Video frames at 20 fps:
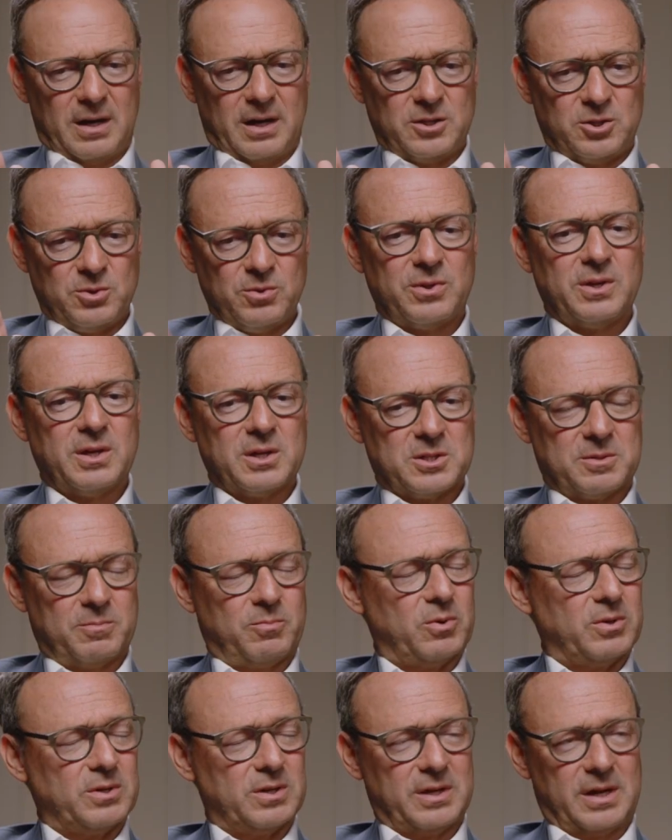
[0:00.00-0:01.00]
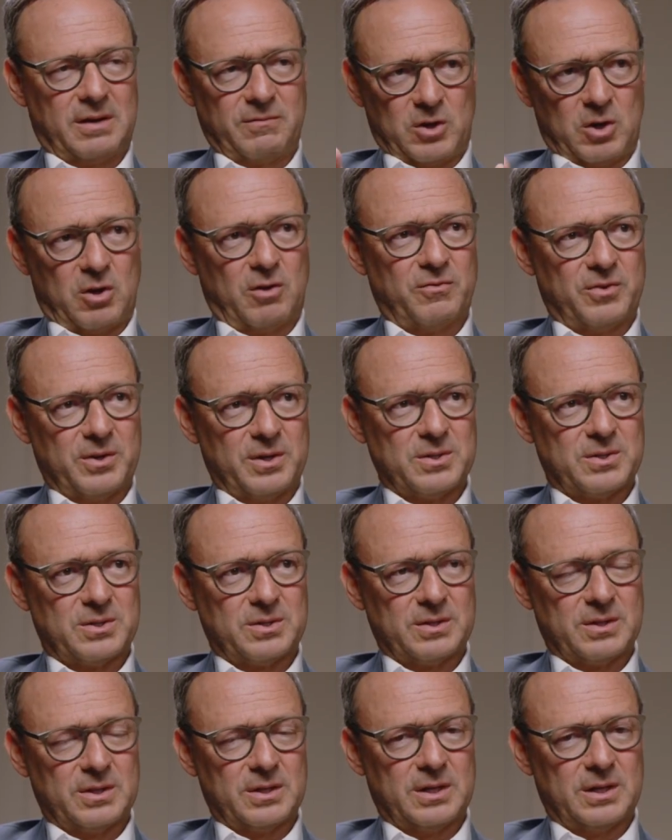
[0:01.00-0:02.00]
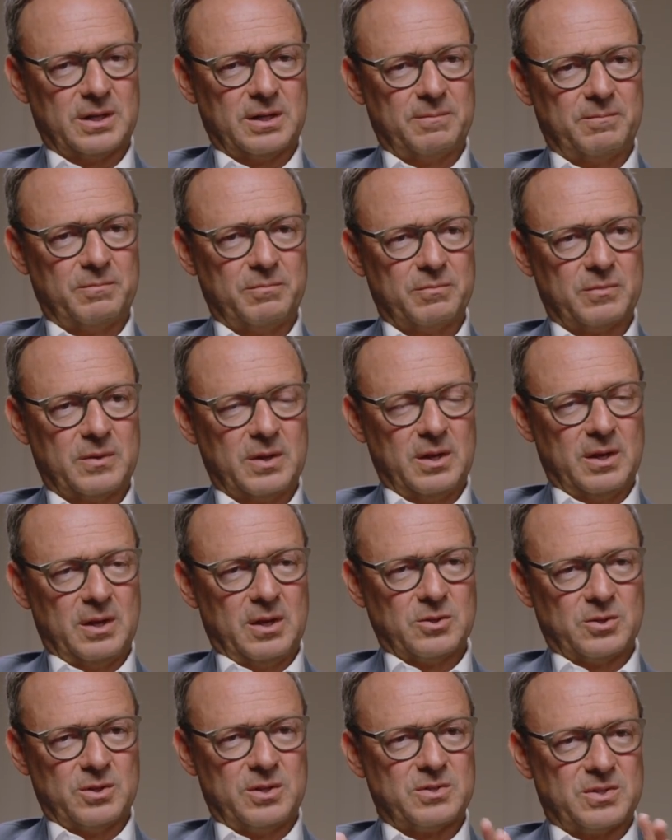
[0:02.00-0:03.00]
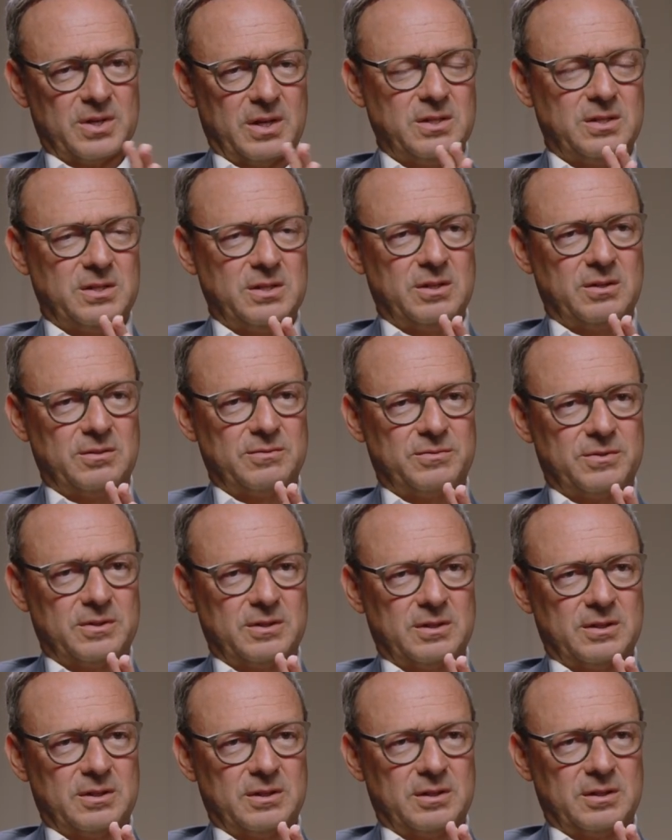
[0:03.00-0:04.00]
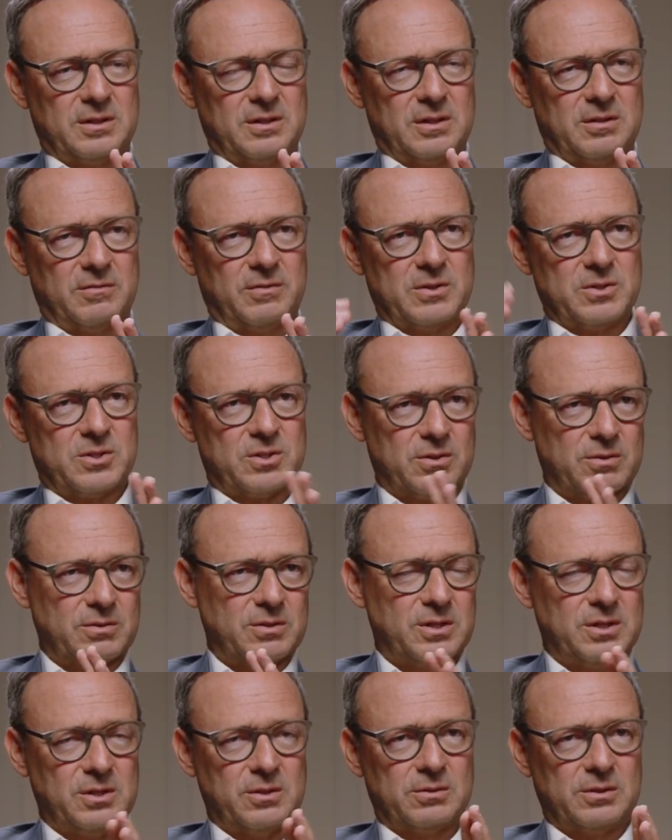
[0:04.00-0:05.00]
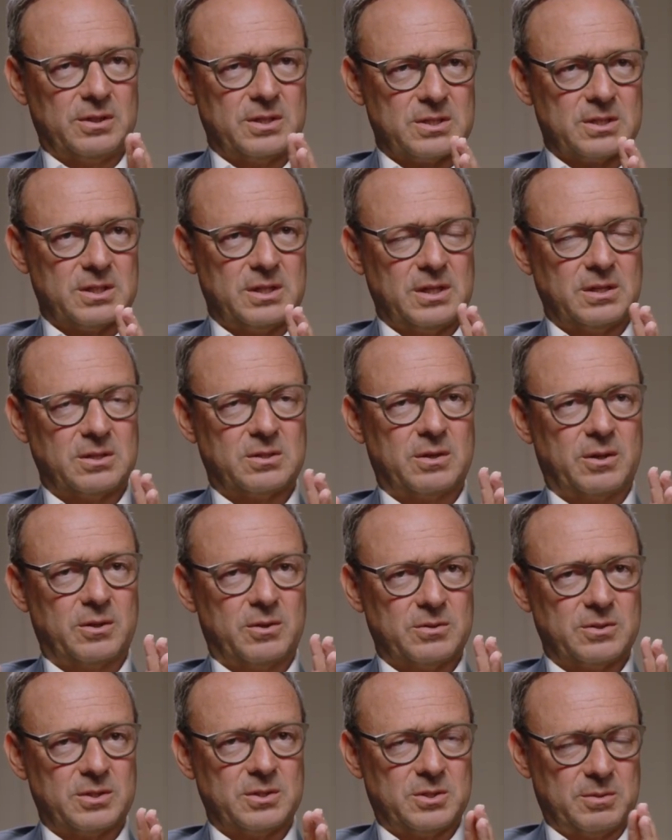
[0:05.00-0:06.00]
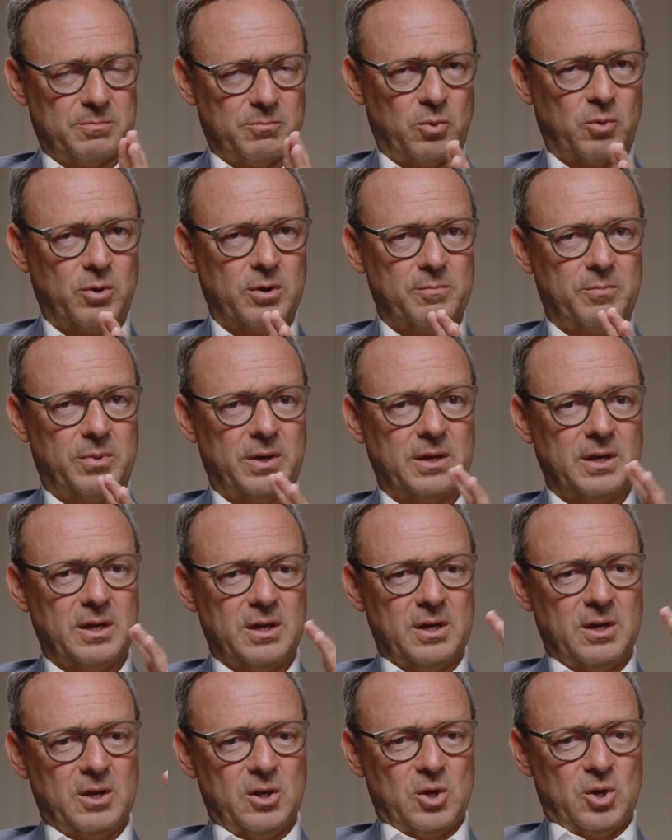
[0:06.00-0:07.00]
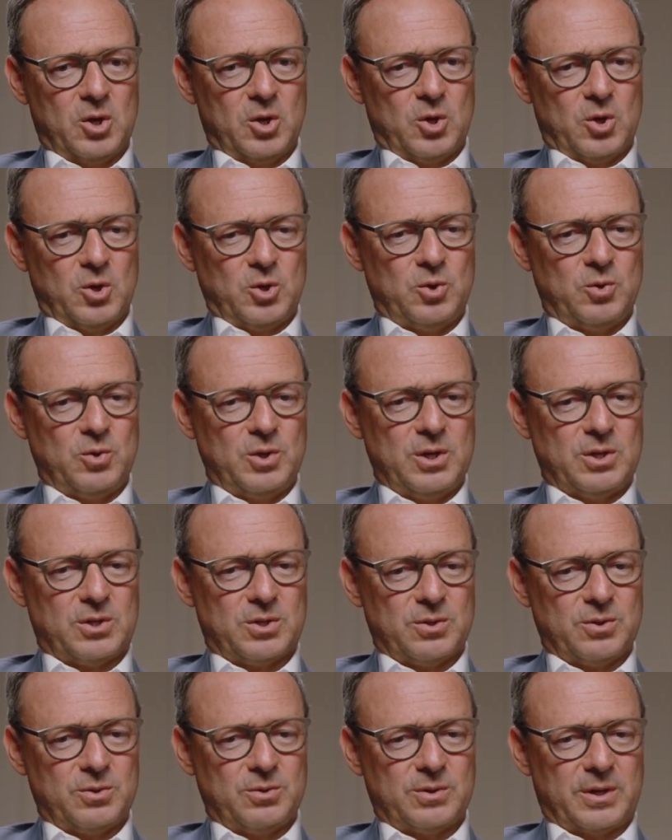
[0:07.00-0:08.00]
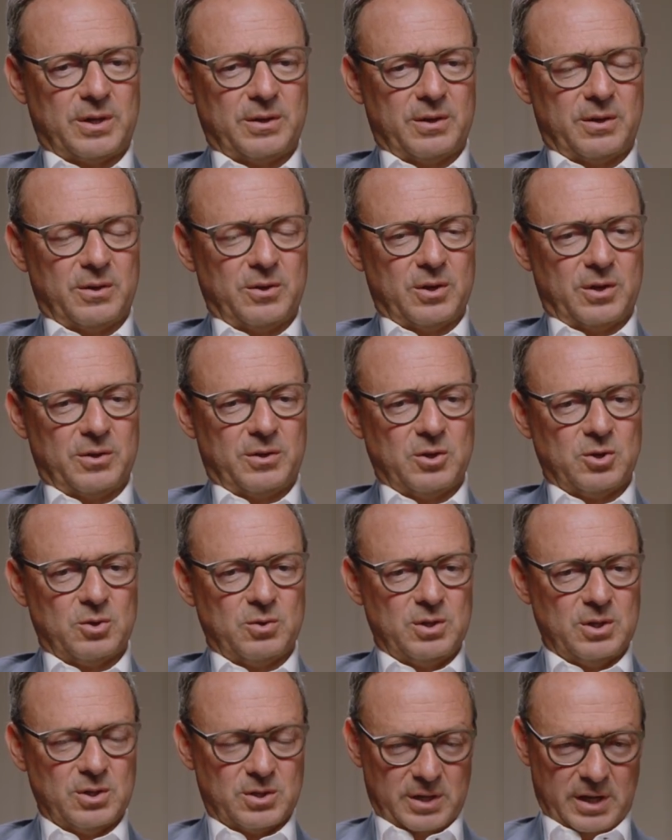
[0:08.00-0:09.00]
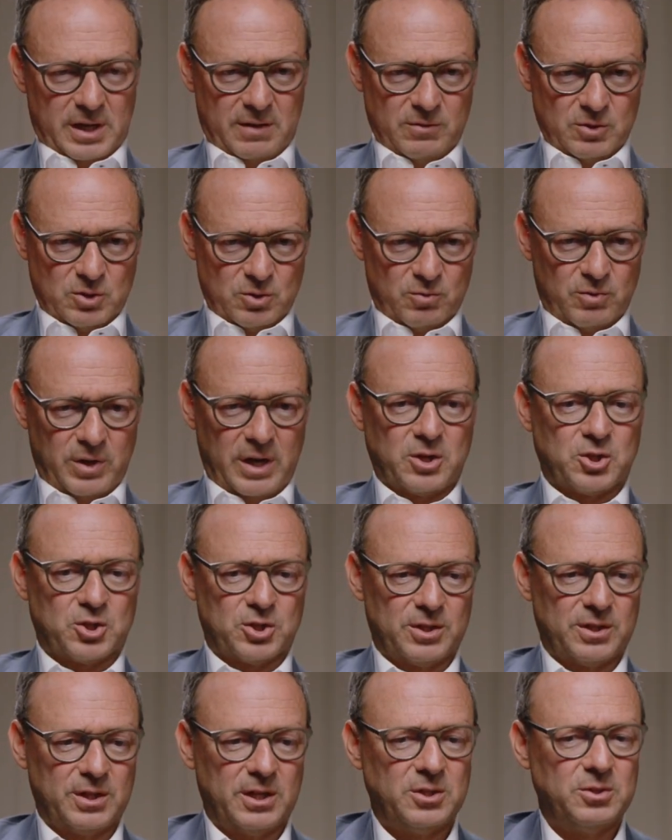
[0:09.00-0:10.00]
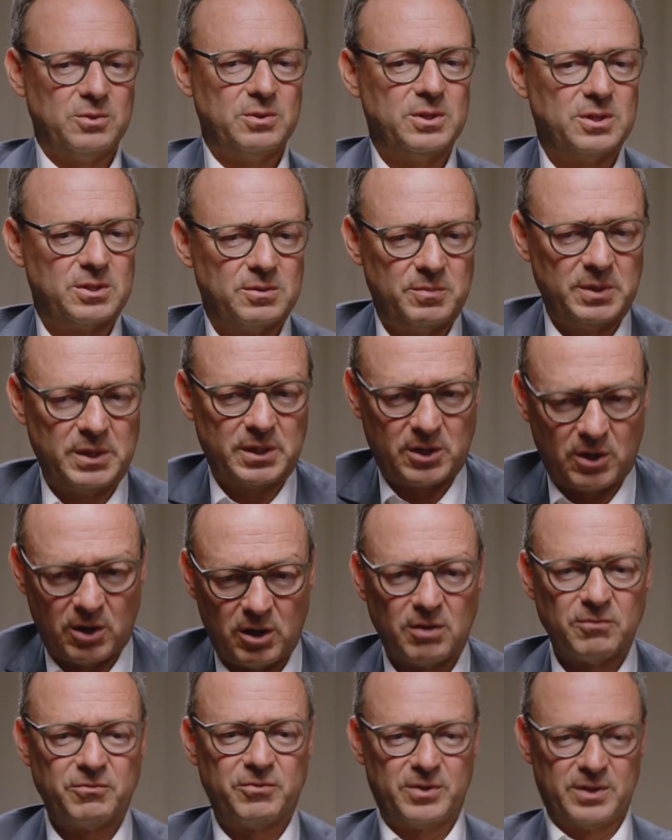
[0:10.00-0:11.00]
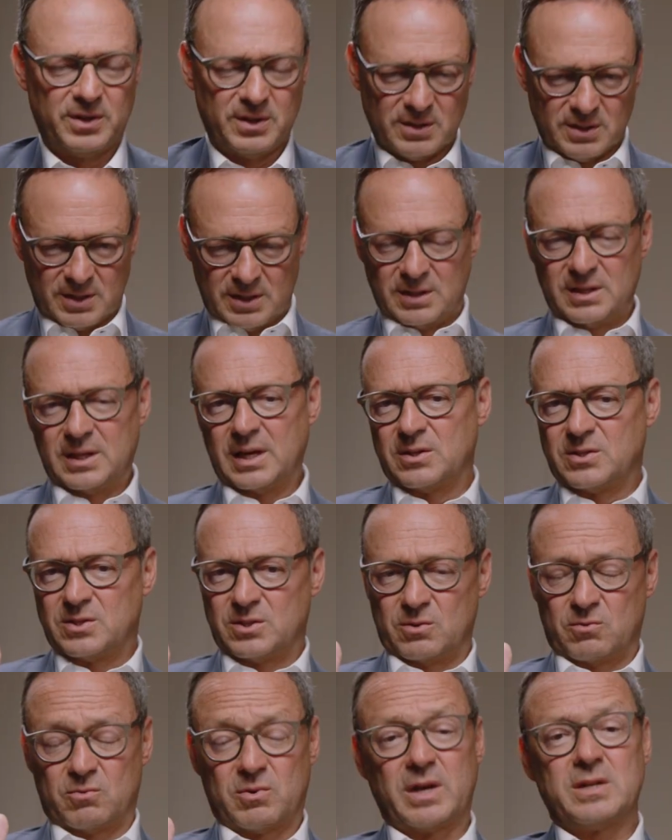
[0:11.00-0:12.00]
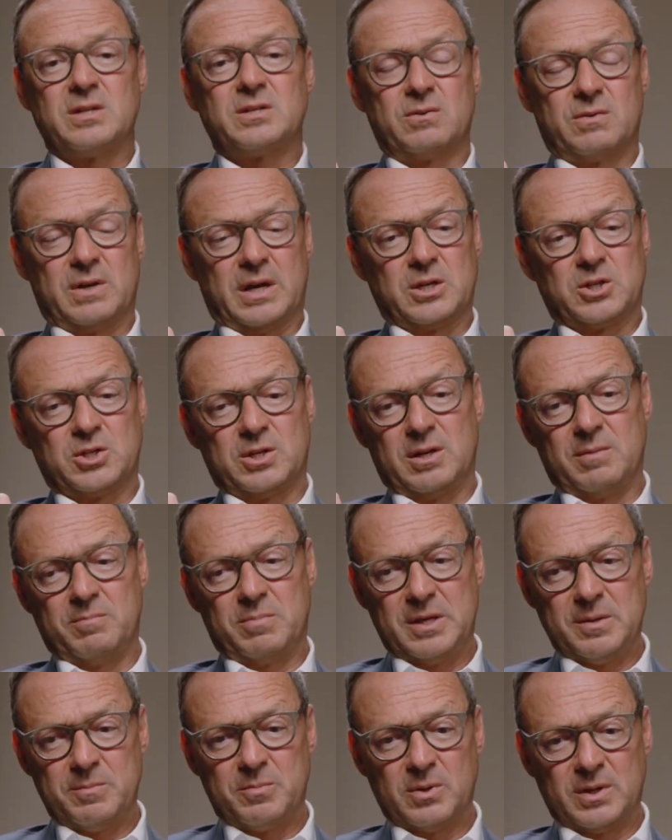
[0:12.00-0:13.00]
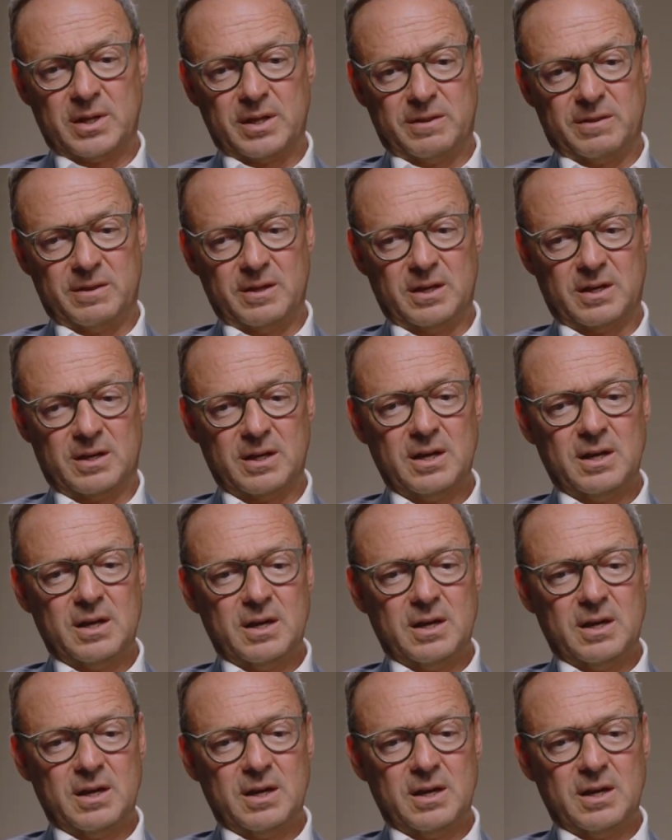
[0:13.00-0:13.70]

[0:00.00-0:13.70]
I do think it's important to have confidence. So this idea of uncertainty or listening to others is important, but you need to, I think you need to have a direction, and you need to be confident that that's the right direction. And people, I think,